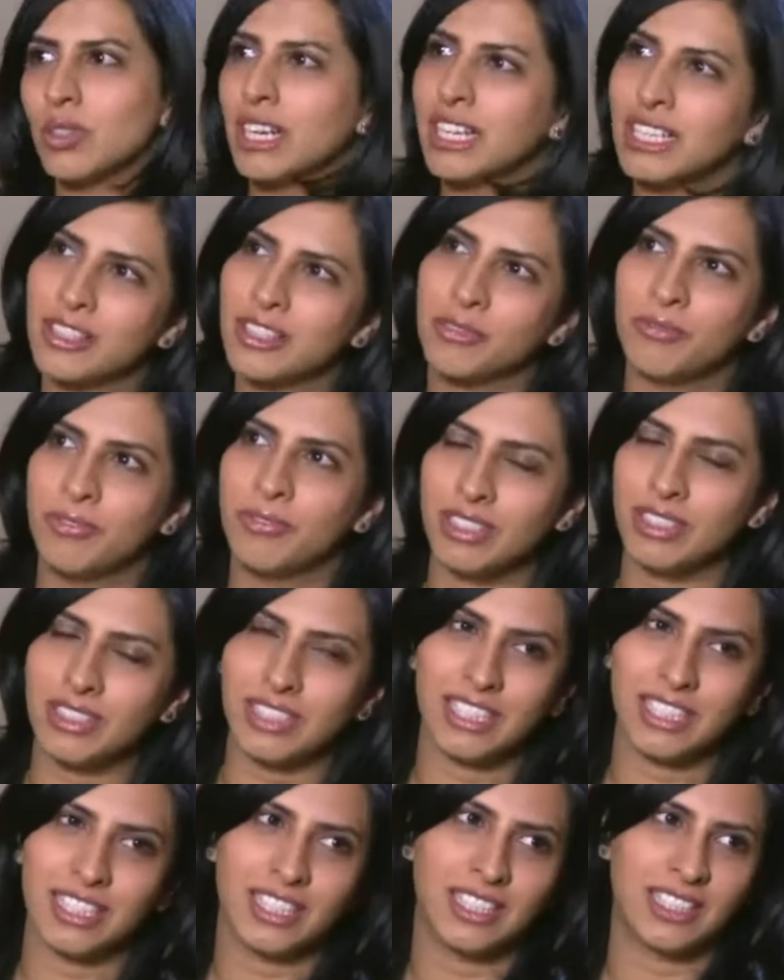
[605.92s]
I don't like the
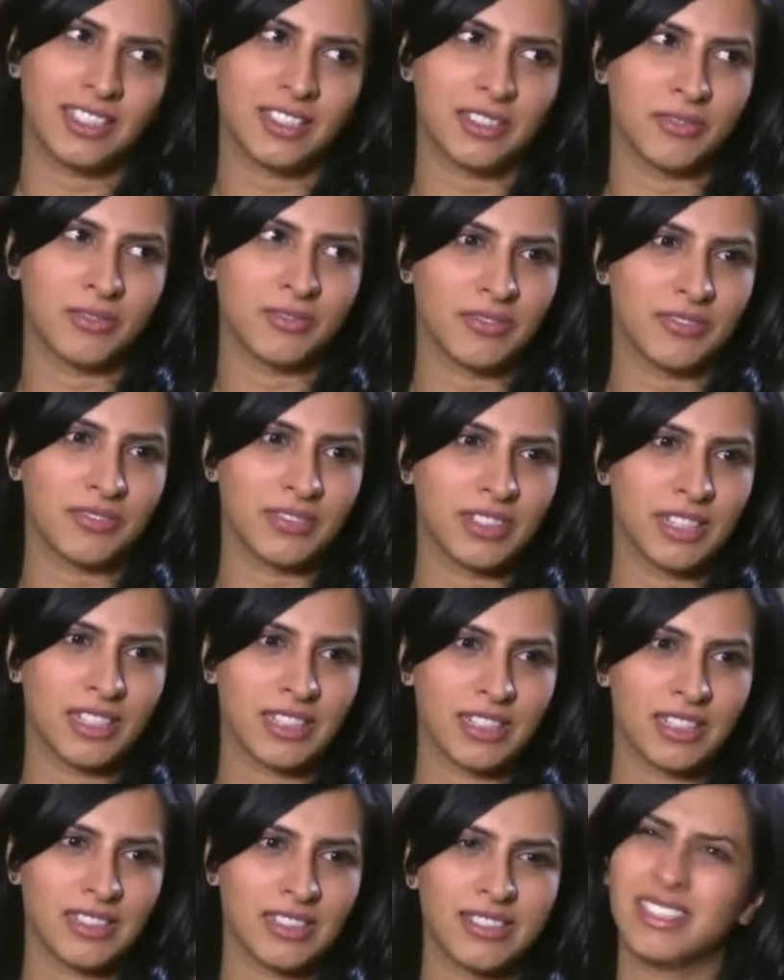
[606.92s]
feeling of
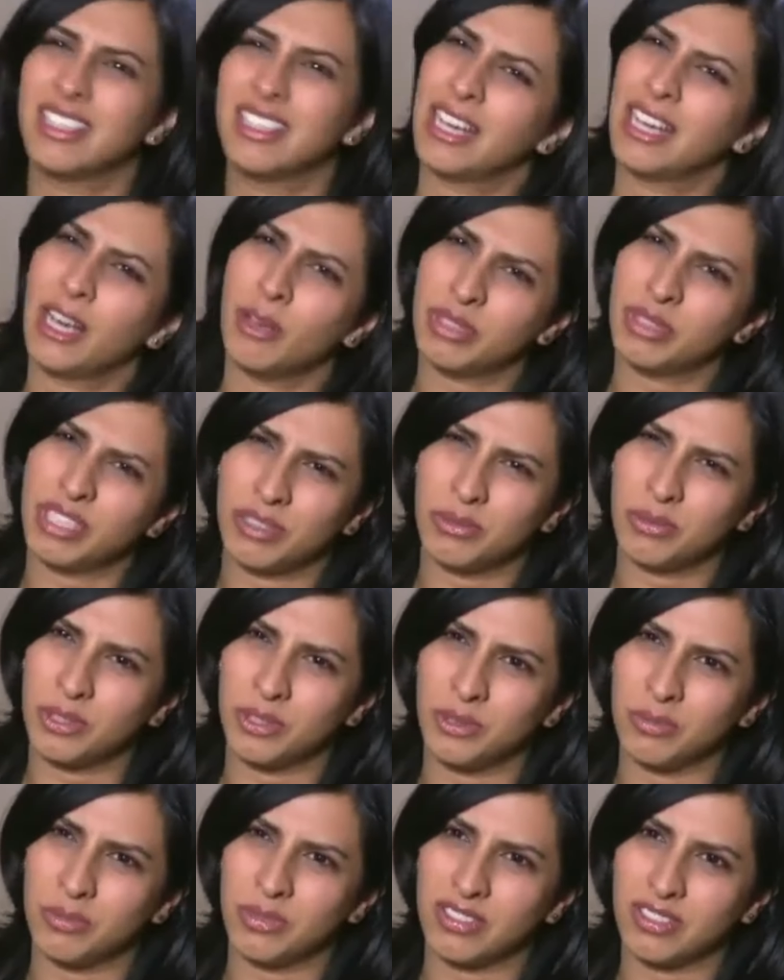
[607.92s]
seeing empty
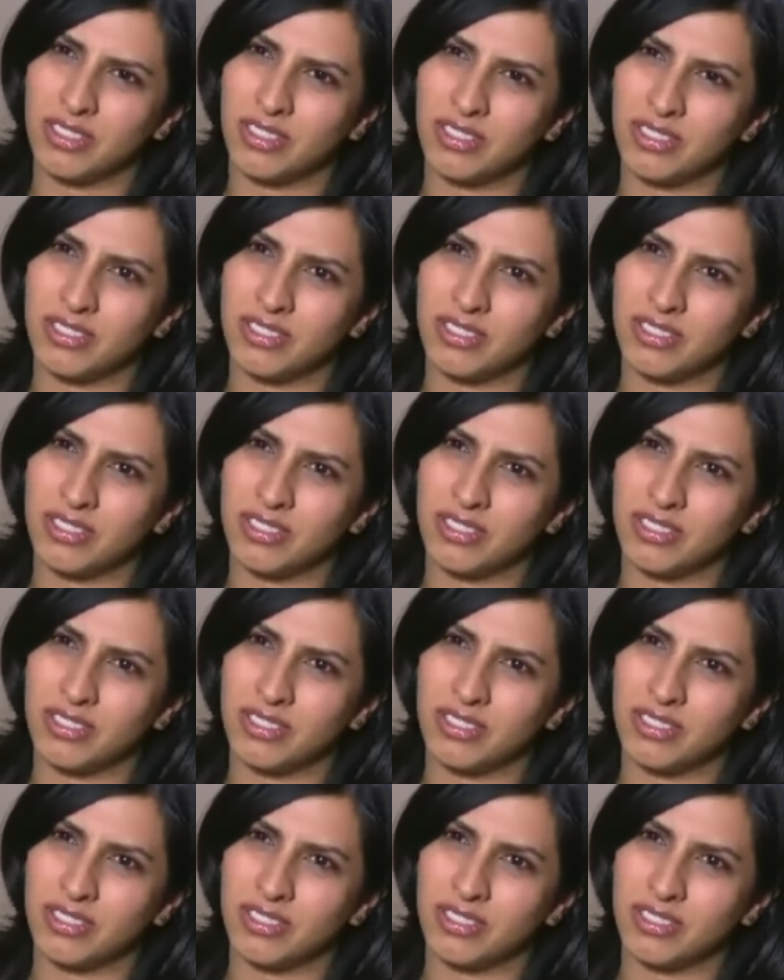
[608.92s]
rooms.